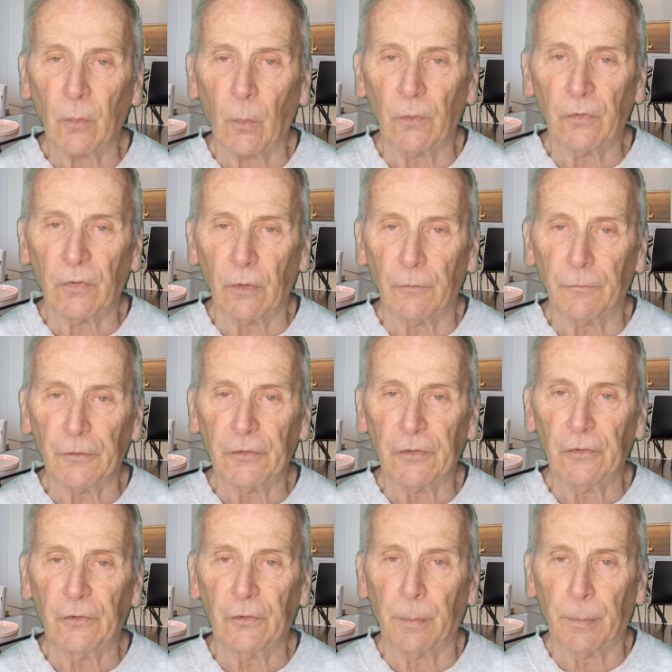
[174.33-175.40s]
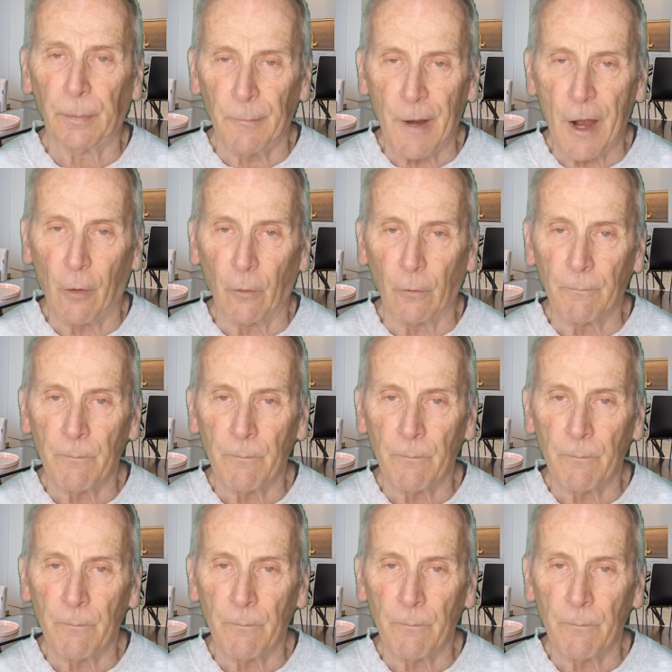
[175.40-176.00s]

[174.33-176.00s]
or services to promote.